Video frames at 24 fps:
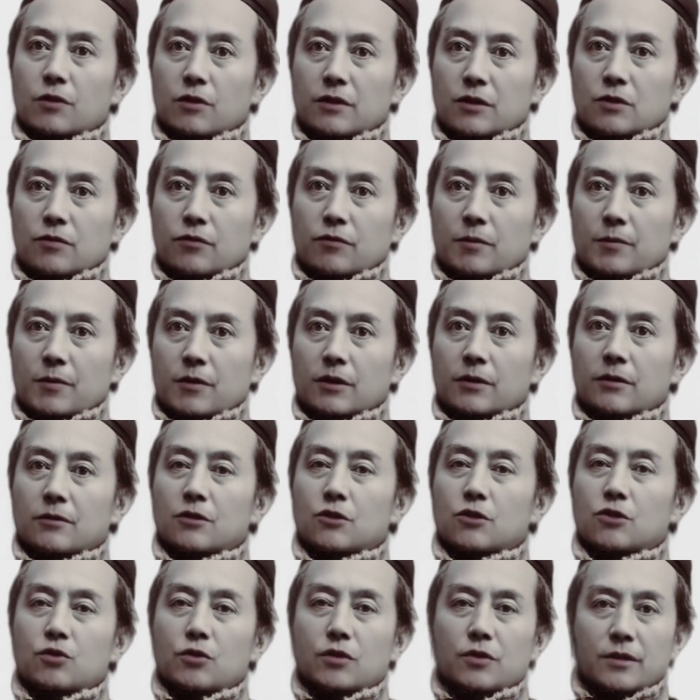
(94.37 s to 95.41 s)
once remarked
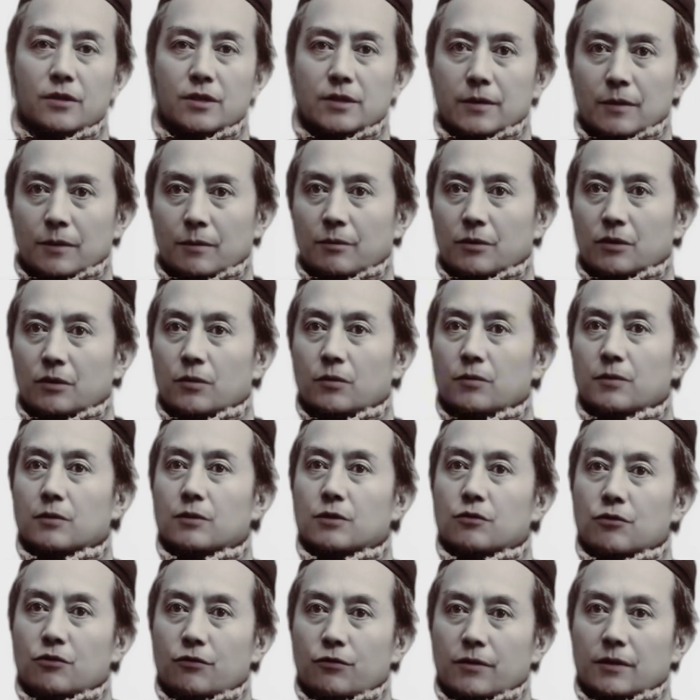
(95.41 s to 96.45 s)
to a disciple,
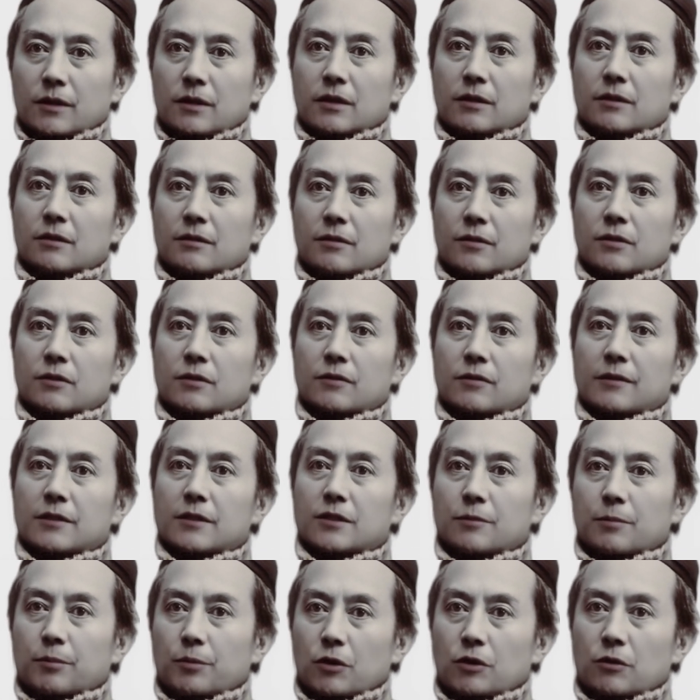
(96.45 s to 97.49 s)
you think, I
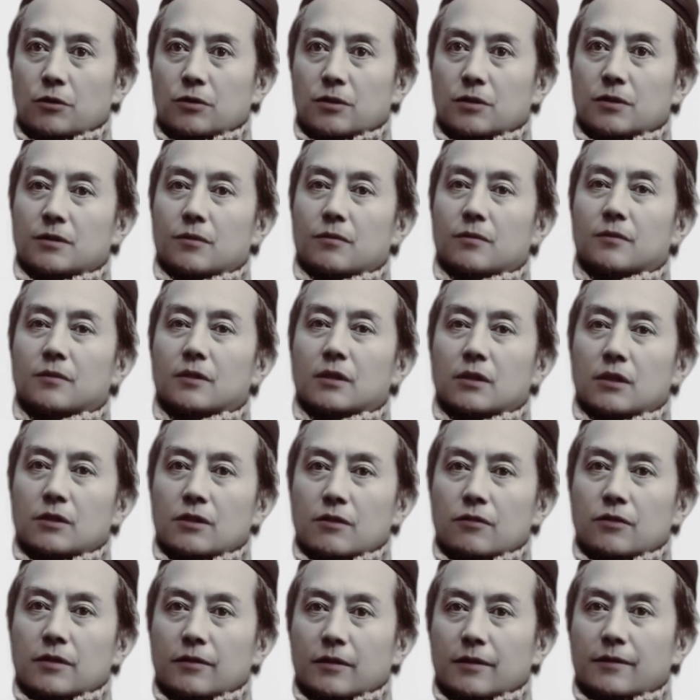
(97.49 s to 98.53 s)
suppose,
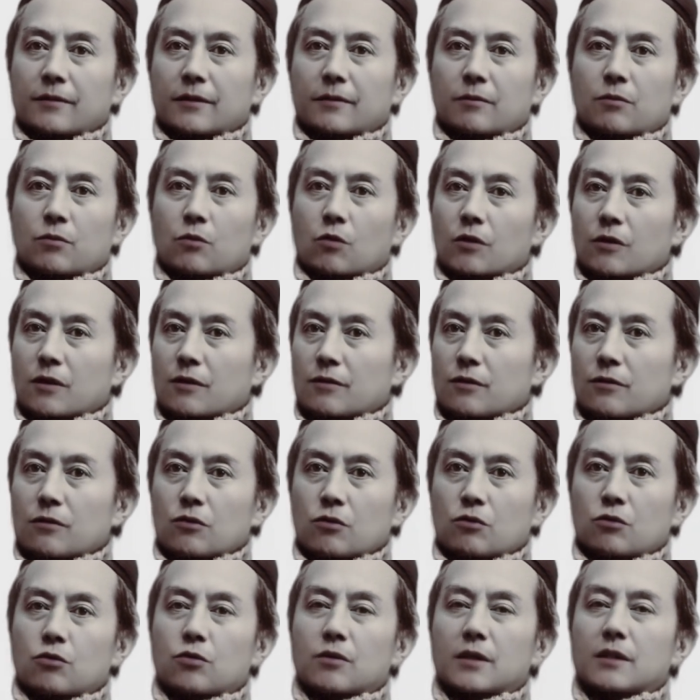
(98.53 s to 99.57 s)
that I am one
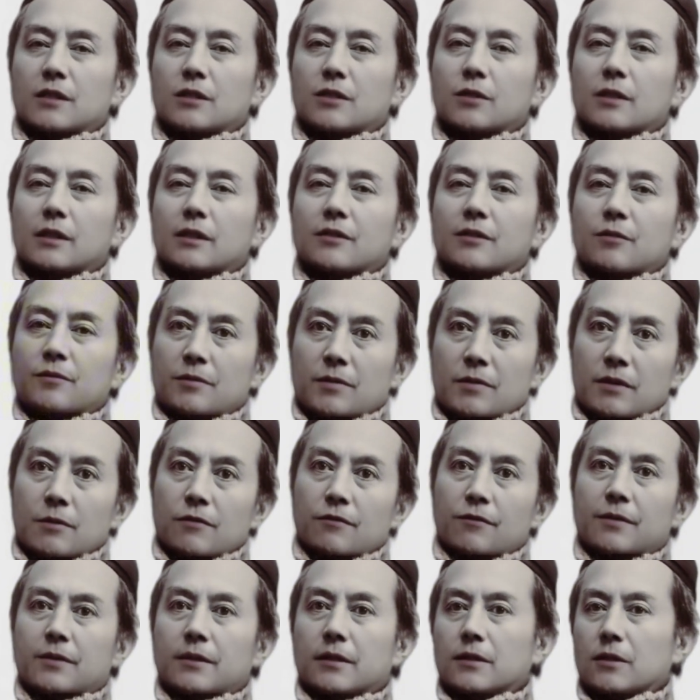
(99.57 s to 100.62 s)
who has learned many
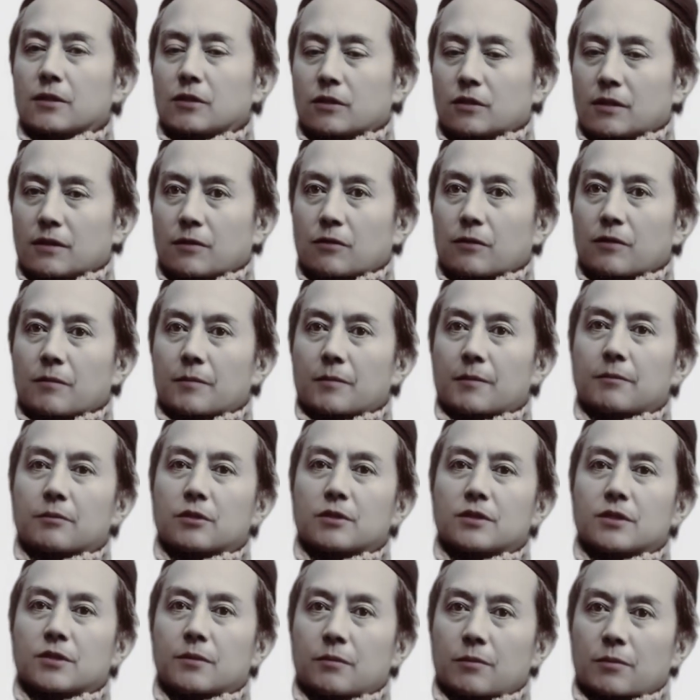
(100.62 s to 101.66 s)
things and
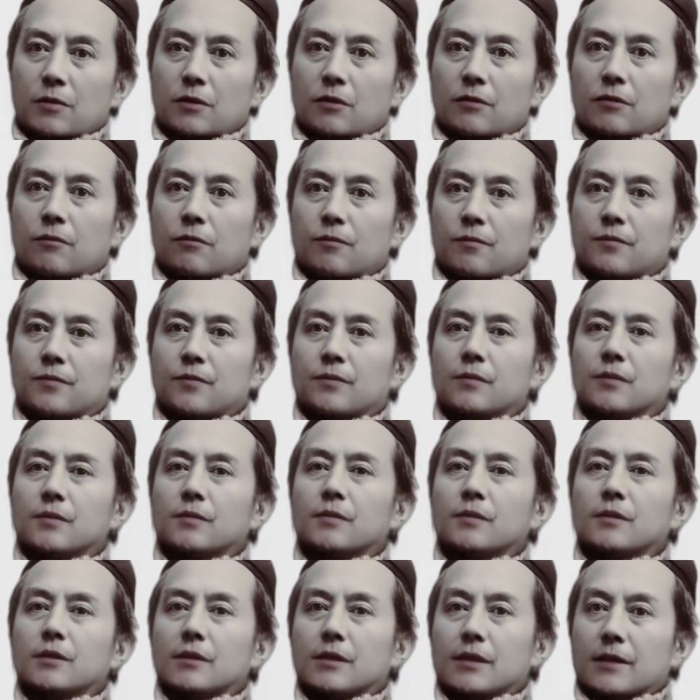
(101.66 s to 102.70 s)
remembers them all?
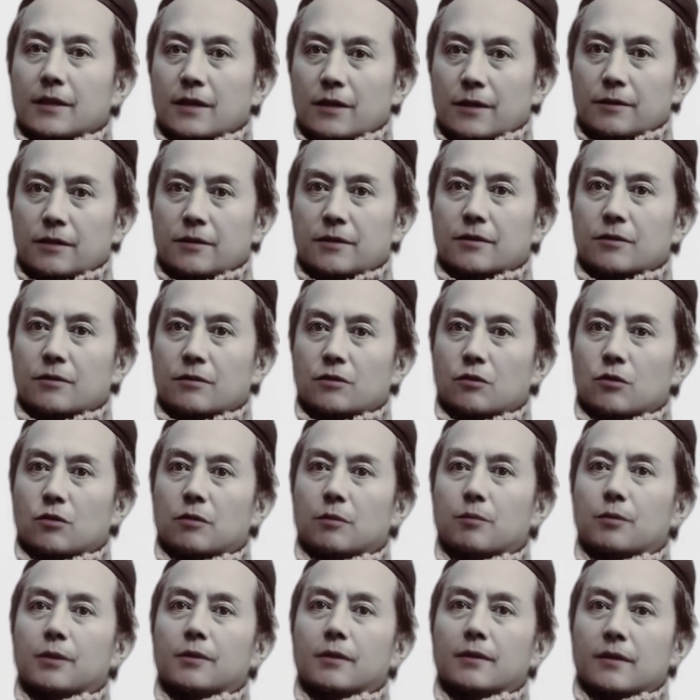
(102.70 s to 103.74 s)
Yes,
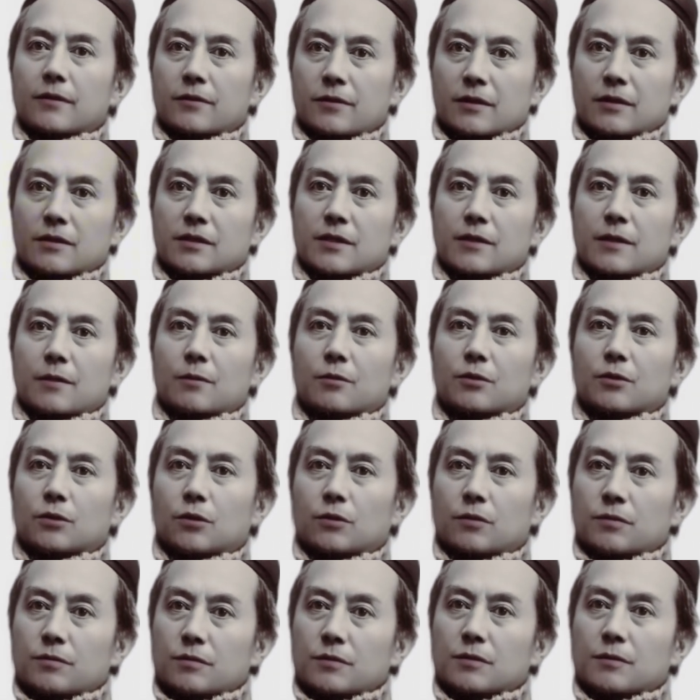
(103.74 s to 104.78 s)
replied the
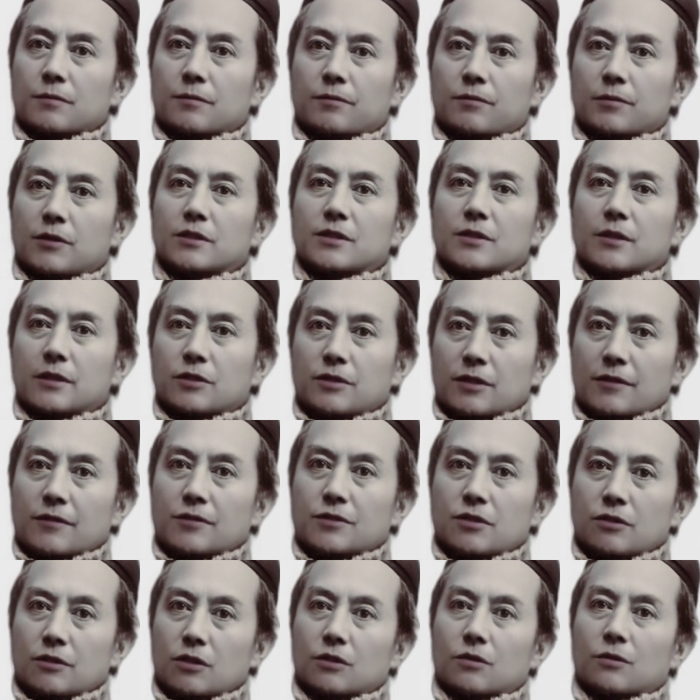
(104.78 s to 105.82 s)
disciple, but is it not
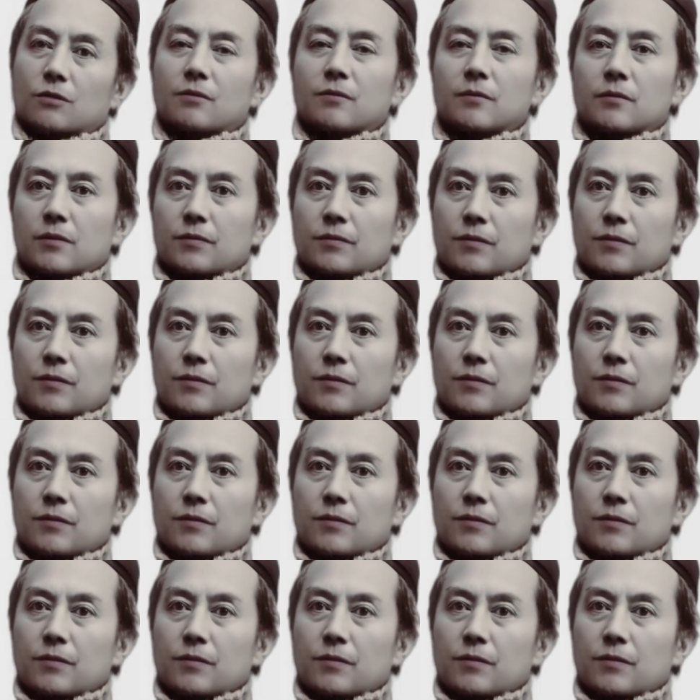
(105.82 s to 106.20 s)
so?